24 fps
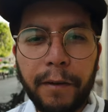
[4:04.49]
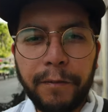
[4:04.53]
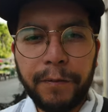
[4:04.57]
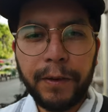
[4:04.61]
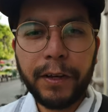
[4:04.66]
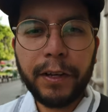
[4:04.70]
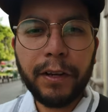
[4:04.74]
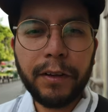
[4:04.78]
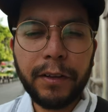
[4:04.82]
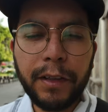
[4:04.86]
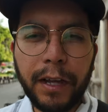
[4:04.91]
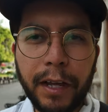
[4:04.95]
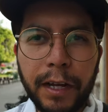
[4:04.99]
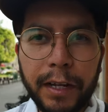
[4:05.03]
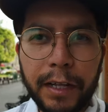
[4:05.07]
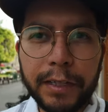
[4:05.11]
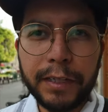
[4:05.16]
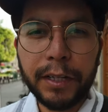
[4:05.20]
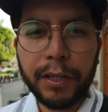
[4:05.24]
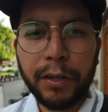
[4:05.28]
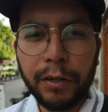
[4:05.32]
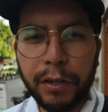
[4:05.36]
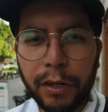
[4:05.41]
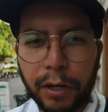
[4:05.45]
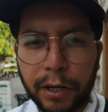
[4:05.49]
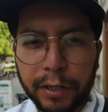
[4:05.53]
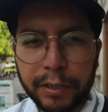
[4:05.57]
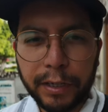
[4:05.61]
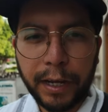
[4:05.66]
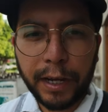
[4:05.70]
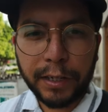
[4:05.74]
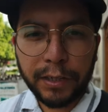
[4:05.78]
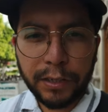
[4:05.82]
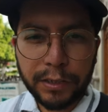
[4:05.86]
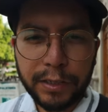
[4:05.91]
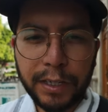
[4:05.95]
figure that it's a good
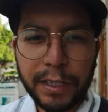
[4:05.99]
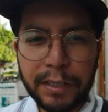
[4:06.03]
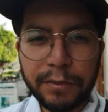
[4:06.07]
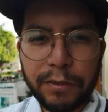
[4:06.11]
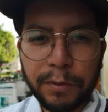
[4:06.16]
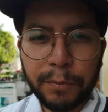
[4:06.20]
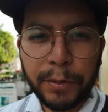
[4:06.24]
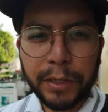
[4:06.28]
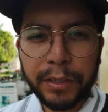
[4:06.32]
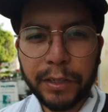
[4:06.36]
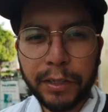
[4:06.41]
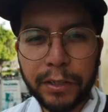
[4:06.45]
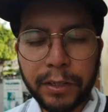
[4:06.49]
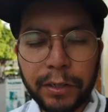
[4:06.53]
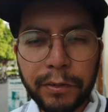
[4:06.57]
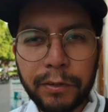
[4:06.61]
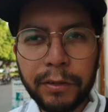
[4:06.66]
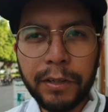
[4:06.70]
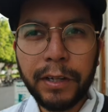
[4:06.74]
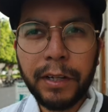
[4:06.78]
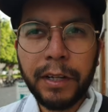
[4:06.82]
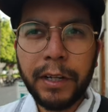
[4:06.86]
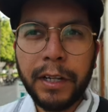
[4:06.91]
exercise for me to do,